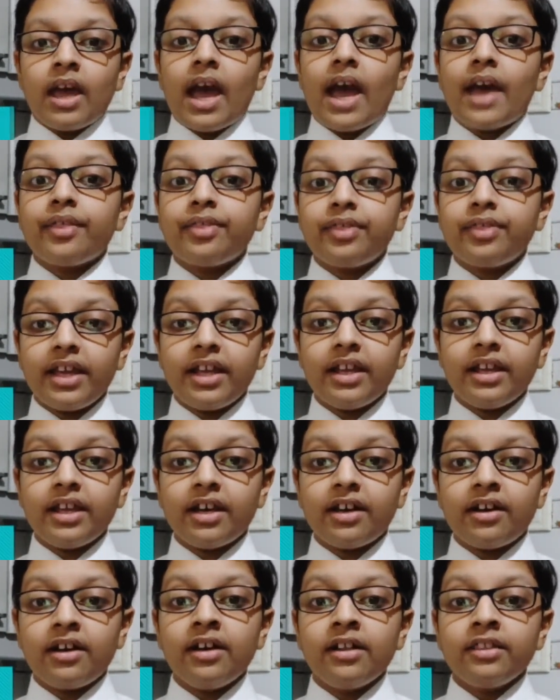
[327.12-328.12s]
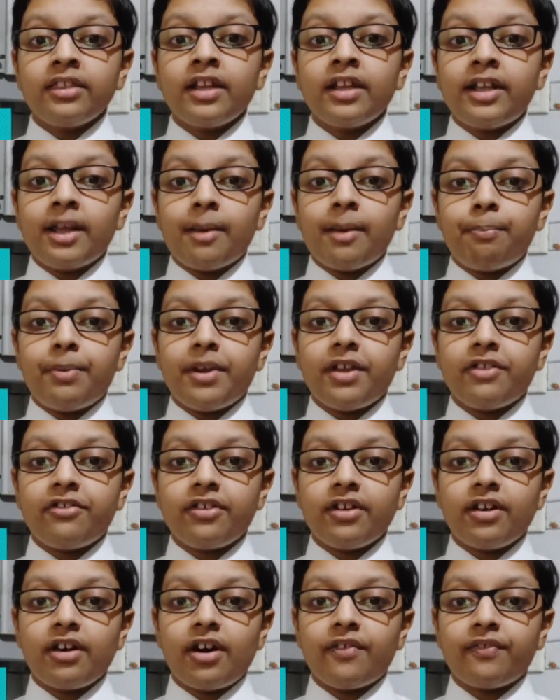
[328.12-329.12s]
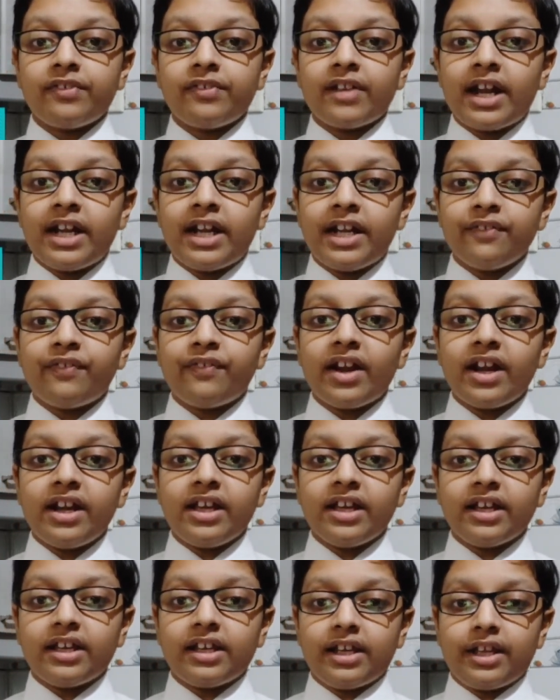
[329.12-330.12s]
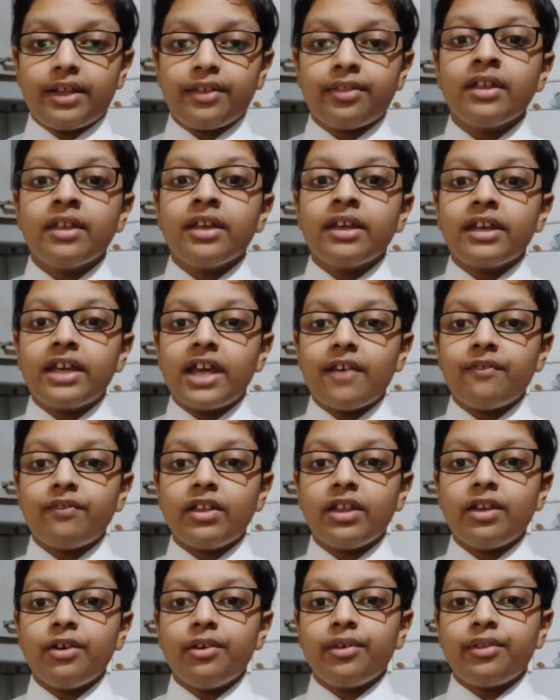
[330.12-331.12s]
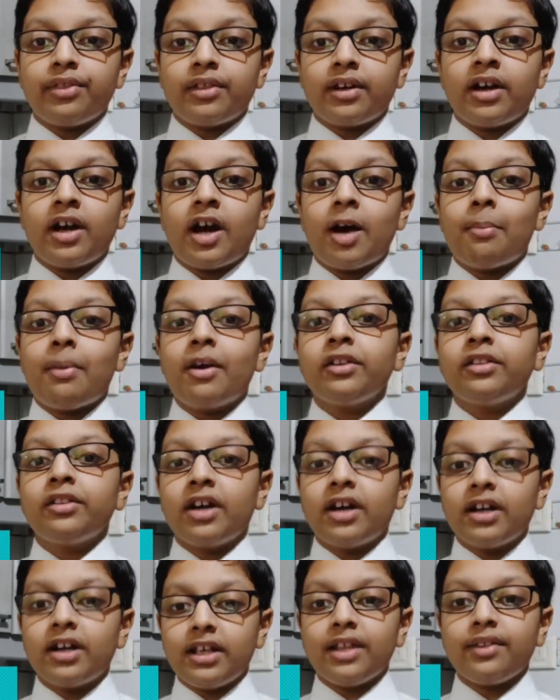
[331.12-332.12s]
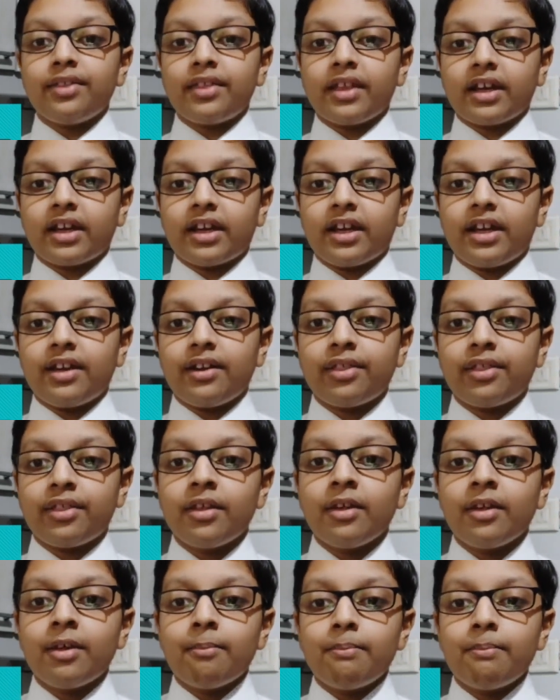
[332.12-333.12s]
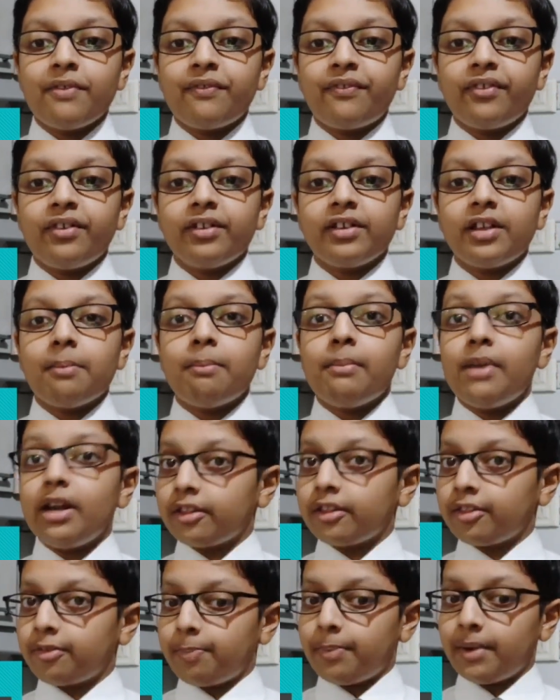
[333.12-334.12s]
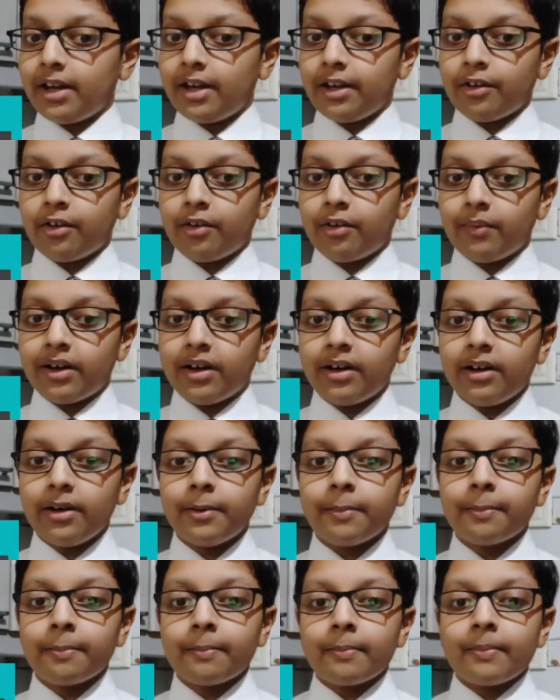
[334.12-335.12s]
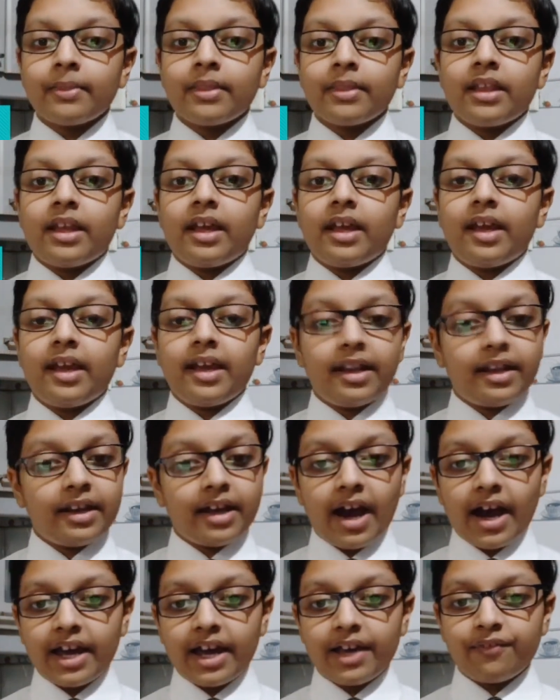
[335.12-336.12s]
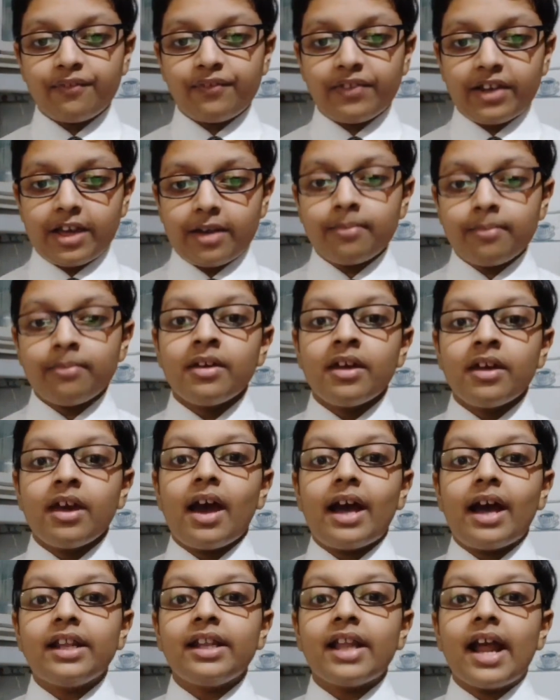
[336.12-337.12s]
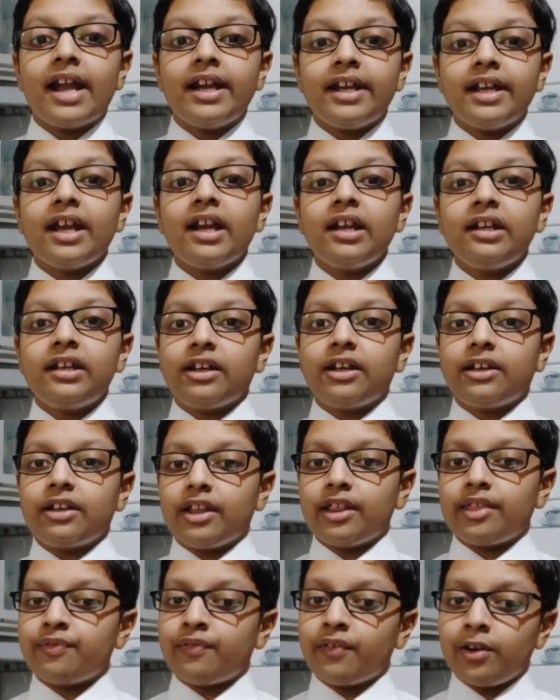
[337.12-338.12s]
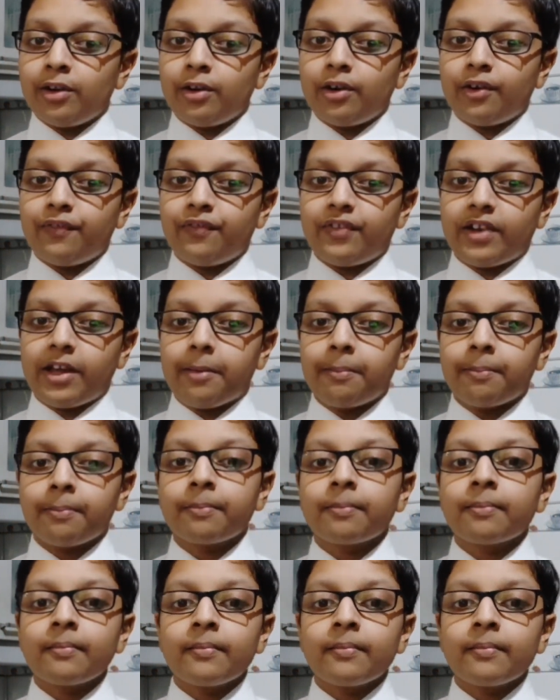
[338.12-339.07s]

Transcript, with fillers: As seen here, the temperature of ninety-five degrees gave the user about thirty seconds before the milk spilled over in high flame and ninety-eight degrees for low flame.